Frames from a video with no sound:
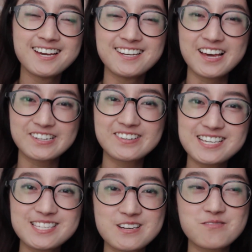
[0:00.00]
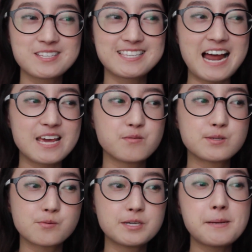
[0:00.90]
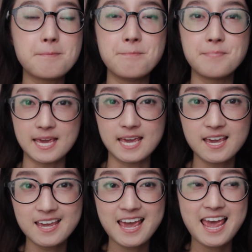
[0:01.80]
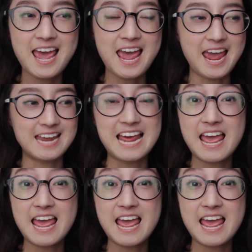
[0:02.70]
Another reason was that it was really big and